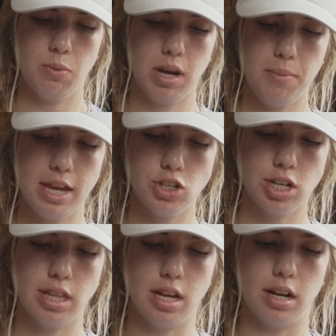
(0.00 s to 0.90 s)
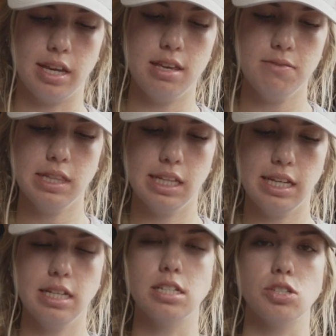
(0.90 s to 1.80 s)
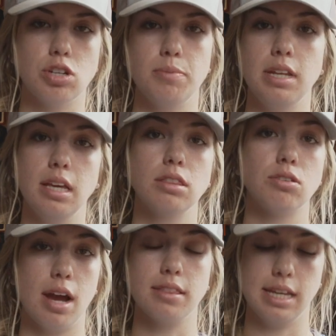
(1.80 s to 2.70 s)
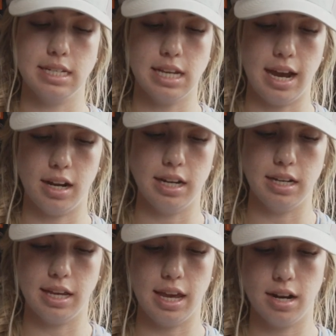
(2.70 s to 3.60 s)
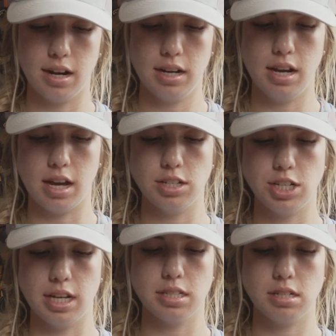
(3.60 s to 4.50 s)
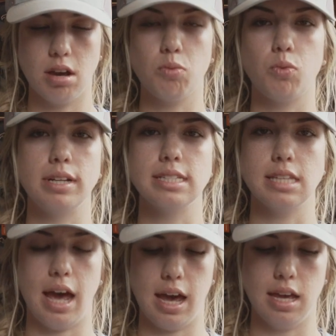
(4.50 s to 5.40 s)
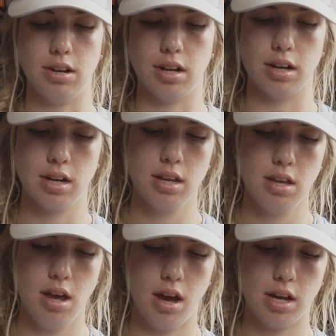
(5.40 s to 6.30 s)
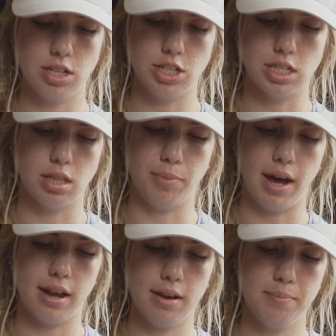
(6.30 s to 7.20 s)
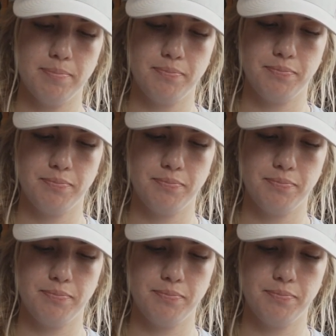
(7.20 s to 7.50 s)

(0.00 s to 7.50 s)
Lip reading: want to make sure that you're evenly distributing throughout the entire indicator and not just on one side or on just the bottom.